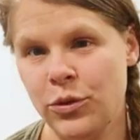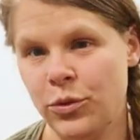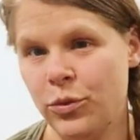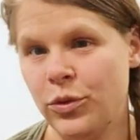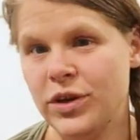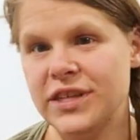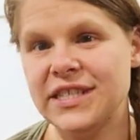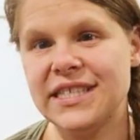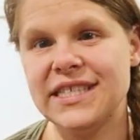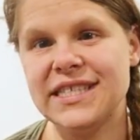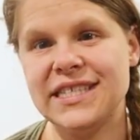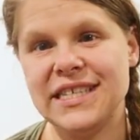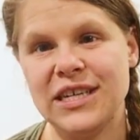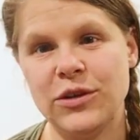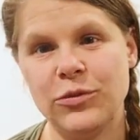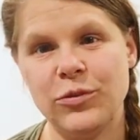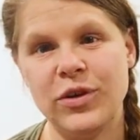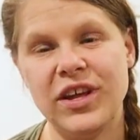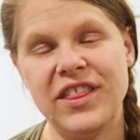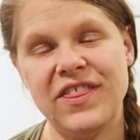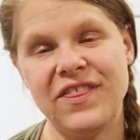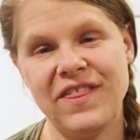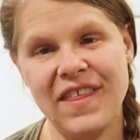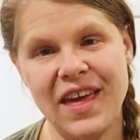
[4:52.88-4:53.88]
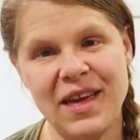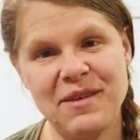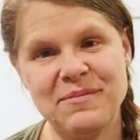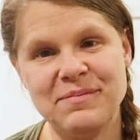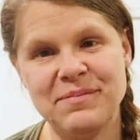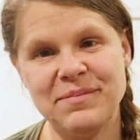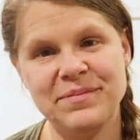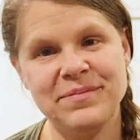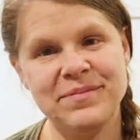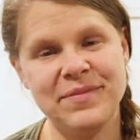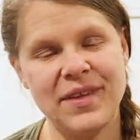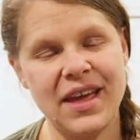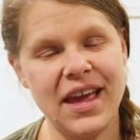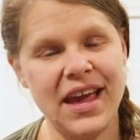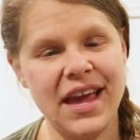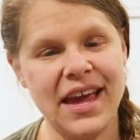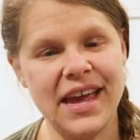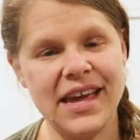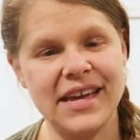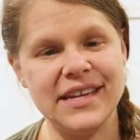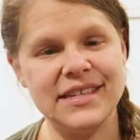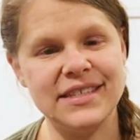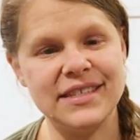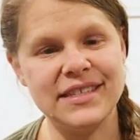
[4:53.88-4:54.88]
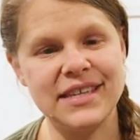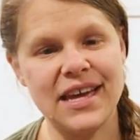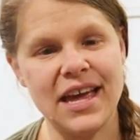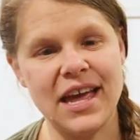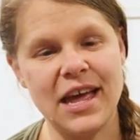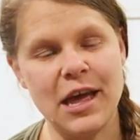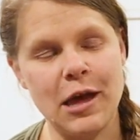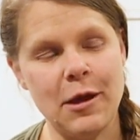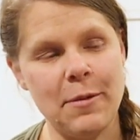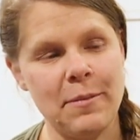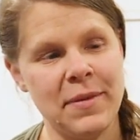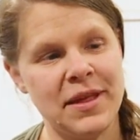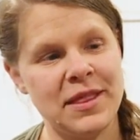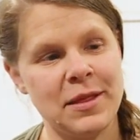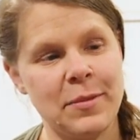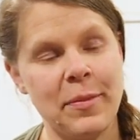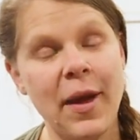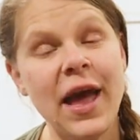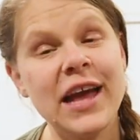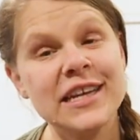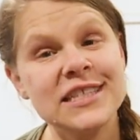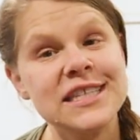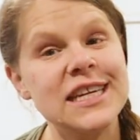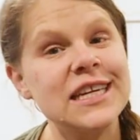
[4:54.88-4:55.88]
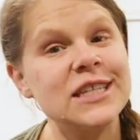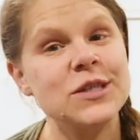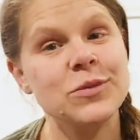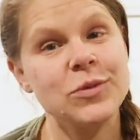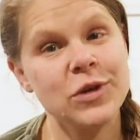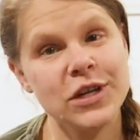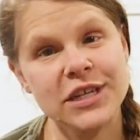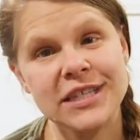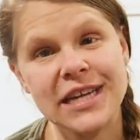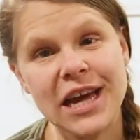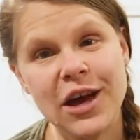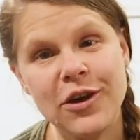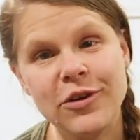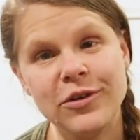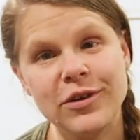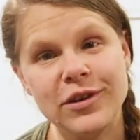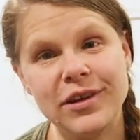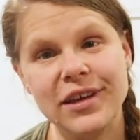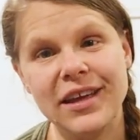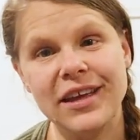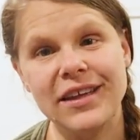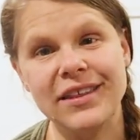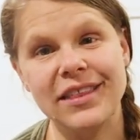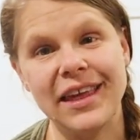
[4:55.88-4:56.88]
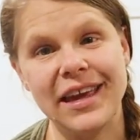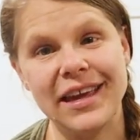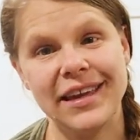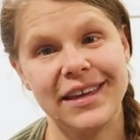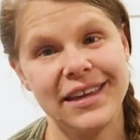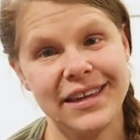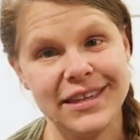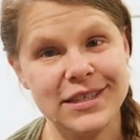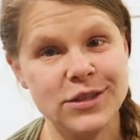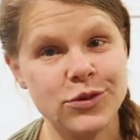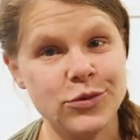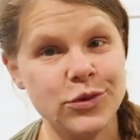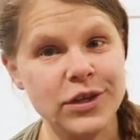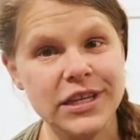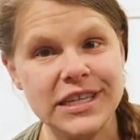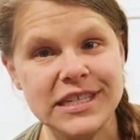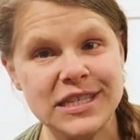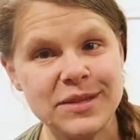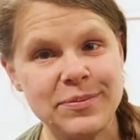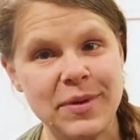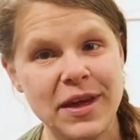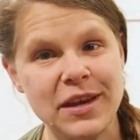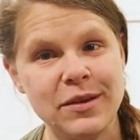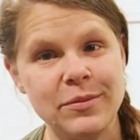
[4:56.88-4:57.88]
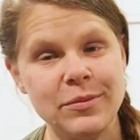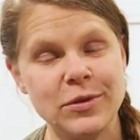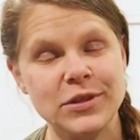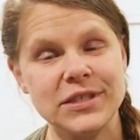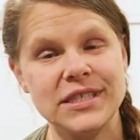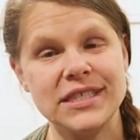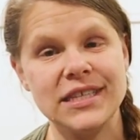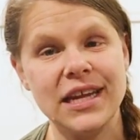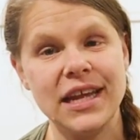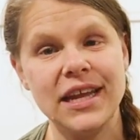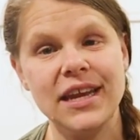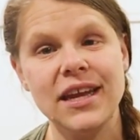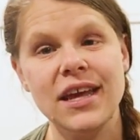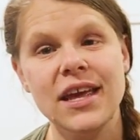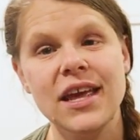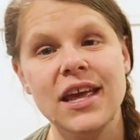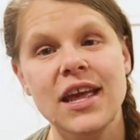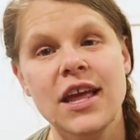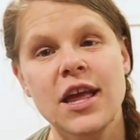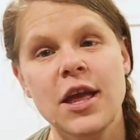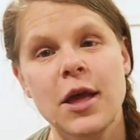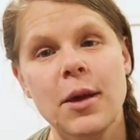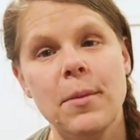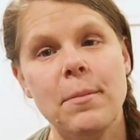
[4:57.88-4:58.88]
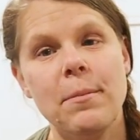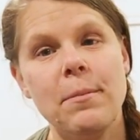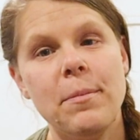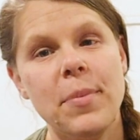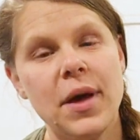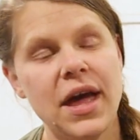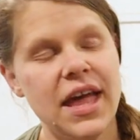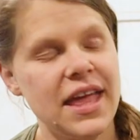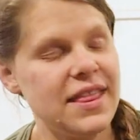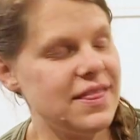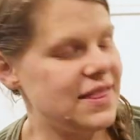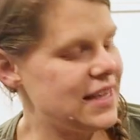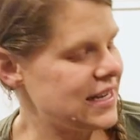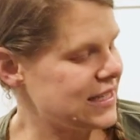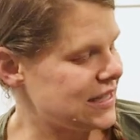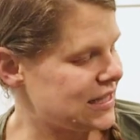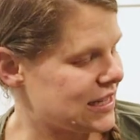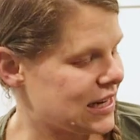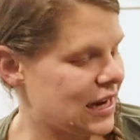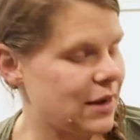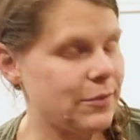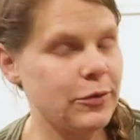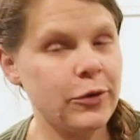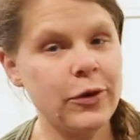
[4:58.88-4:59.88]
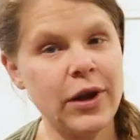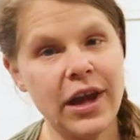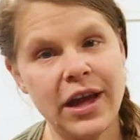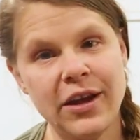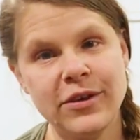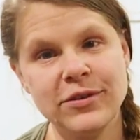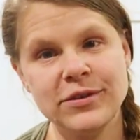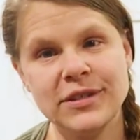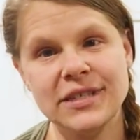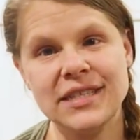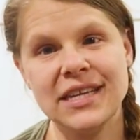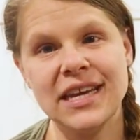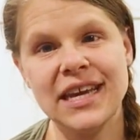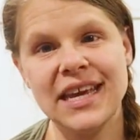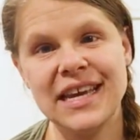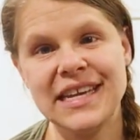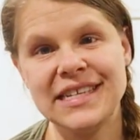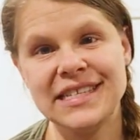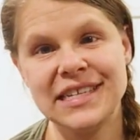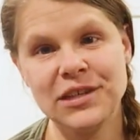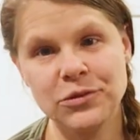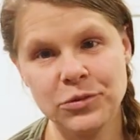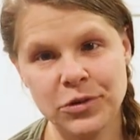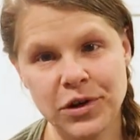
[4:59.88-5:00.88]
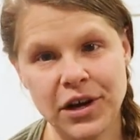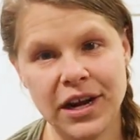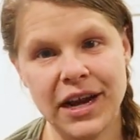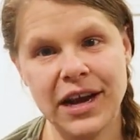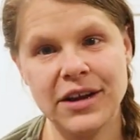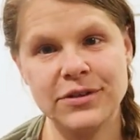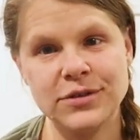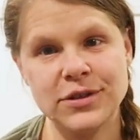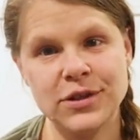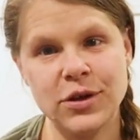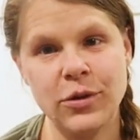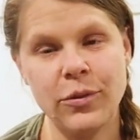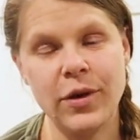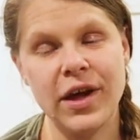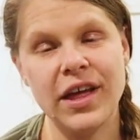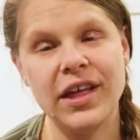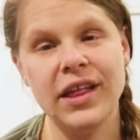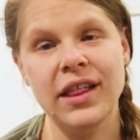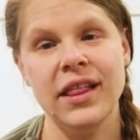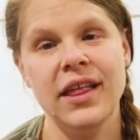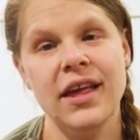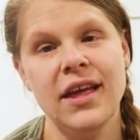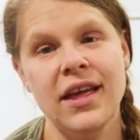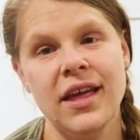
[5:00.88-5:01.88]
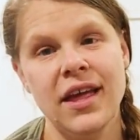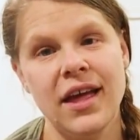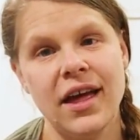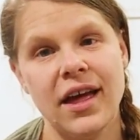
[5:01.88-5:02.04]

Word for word: Winston with them, and um, in the past that's worked out. Like, he's a really dependable stud, But this time around, it didn't work out so well.